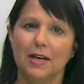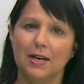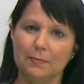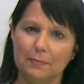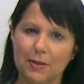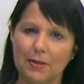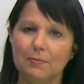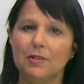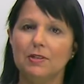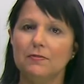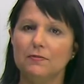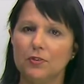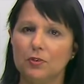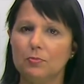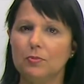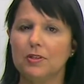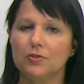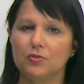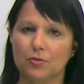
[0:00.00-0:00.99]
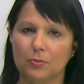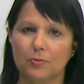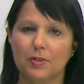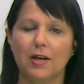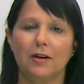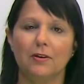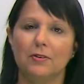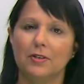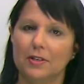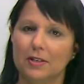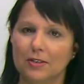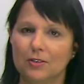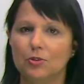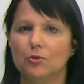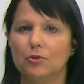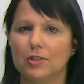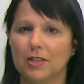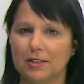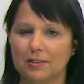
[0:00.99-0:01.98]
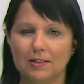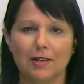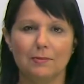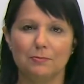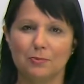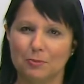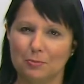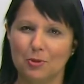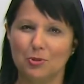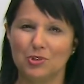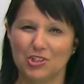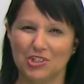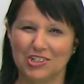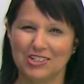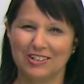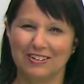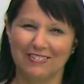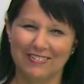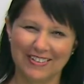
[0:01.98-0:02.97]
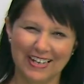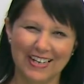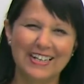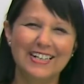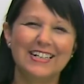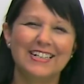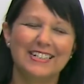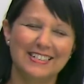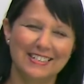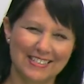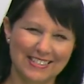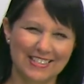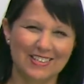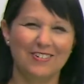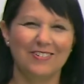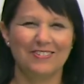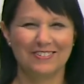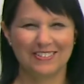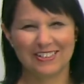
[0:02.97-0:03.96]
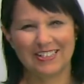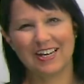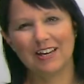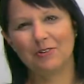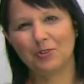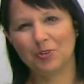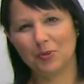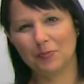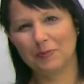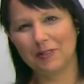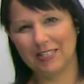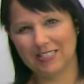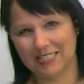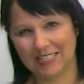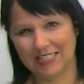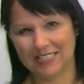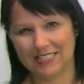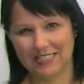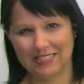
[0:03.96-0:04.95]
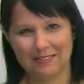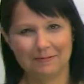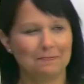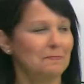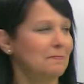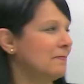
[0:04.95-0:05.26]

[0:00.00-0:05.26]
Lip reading: And maybe a few months from now, you'll get that promotion. Okay? So count your blessings.